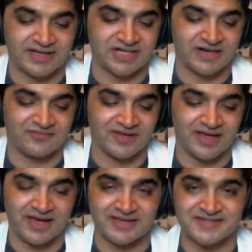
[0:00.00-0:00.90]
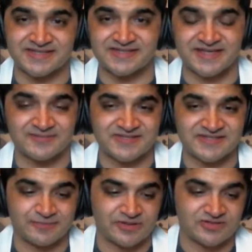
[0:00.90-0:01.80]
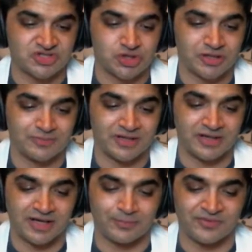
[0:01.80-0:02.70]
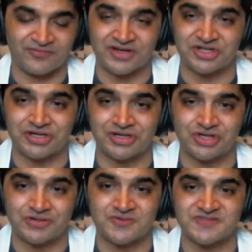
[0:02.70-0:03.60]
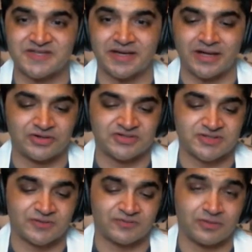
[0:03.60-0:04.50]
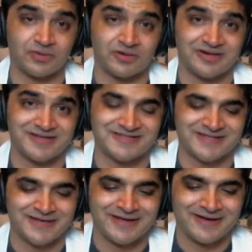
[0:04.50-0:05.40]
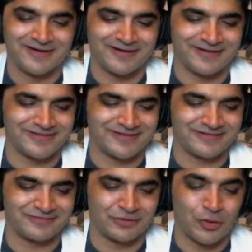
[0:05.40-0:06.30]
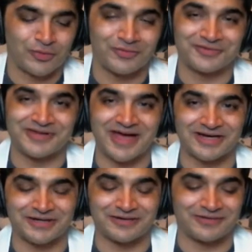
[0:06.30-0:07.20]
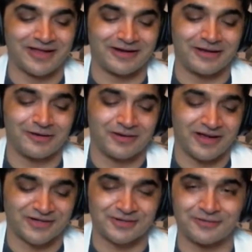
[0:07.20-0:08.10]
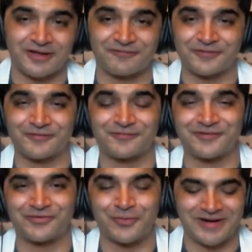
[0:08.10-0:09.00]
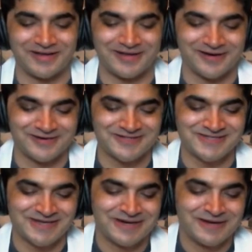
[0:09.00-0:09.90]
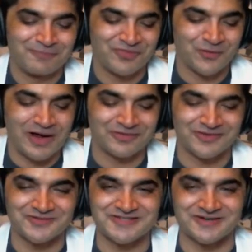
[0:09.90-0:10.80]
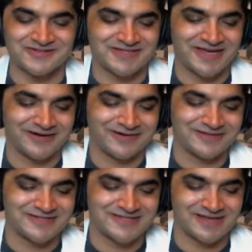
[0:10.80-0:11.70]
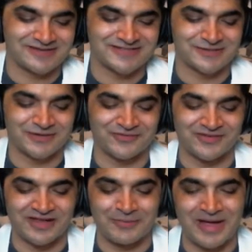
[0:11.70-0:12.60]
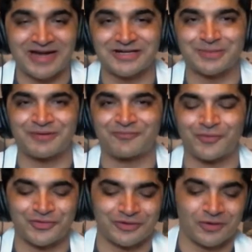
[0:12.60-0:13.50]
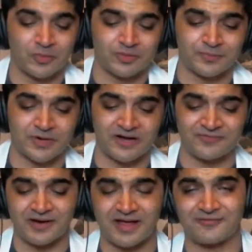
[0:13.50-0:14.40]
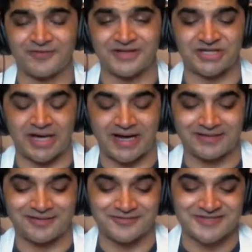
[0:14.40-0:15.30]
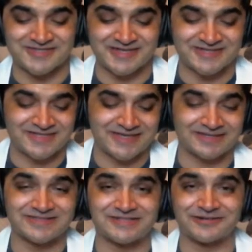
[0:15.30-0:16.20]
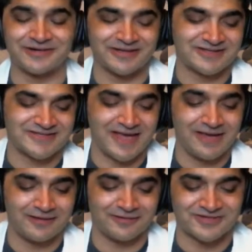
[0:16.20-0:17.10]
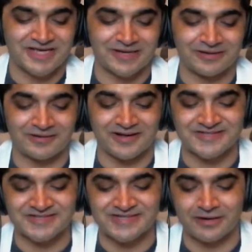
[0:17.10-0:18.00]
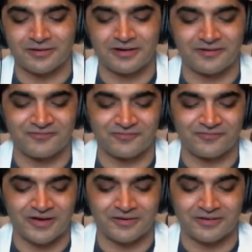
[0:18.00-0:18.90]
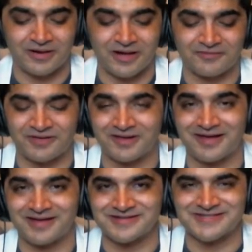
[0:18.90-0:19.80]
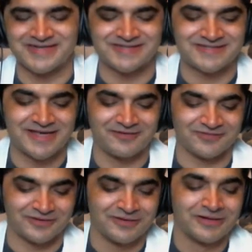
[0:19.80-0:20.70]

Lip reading: HIV, AIDS, and substance abuse treatment and prevention issues in underserved communities on the local, national, and international level for 20 years. Throughout those years, Kerr has served in management for the global profit FHI 360, and during his 8-year tenure as a decorated veteran of the United States Navy.